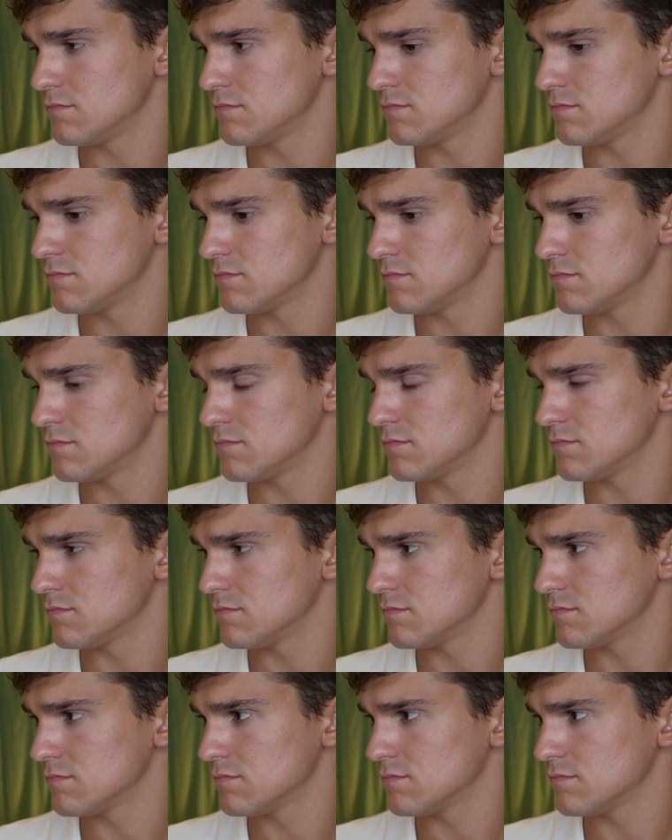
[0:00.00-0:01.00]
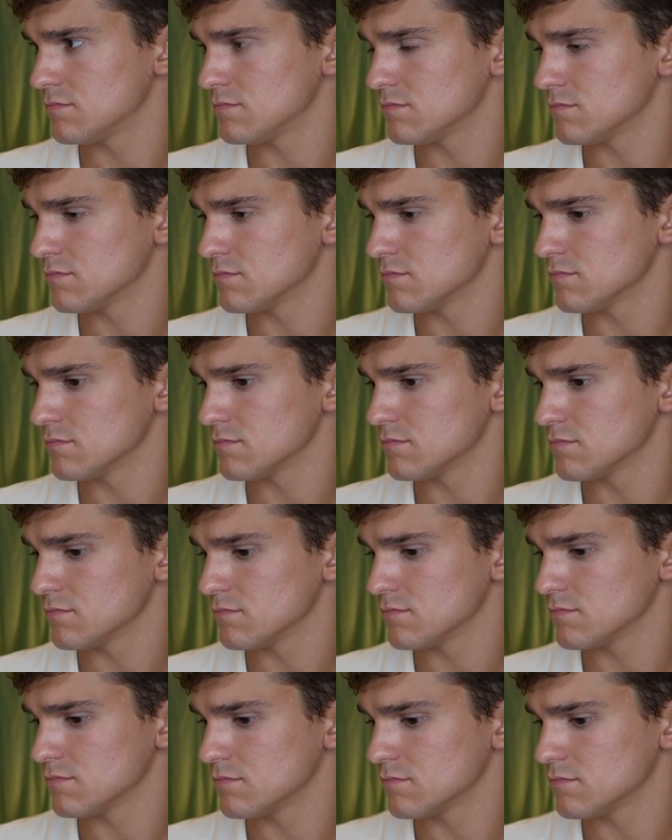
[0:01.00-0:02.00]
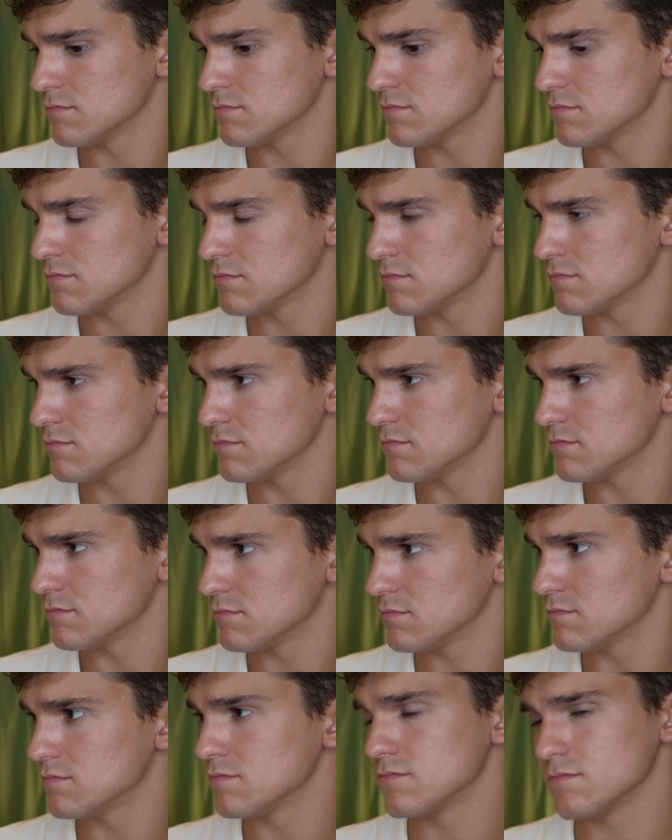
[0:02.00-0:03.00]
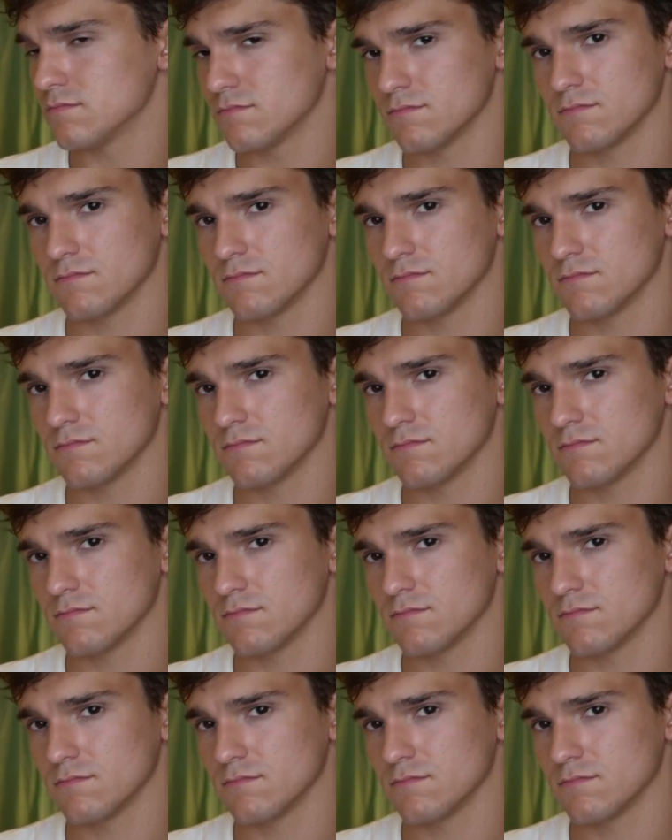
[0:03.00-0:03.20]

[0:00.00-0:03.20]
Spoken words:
No words are spoken by the person on screen.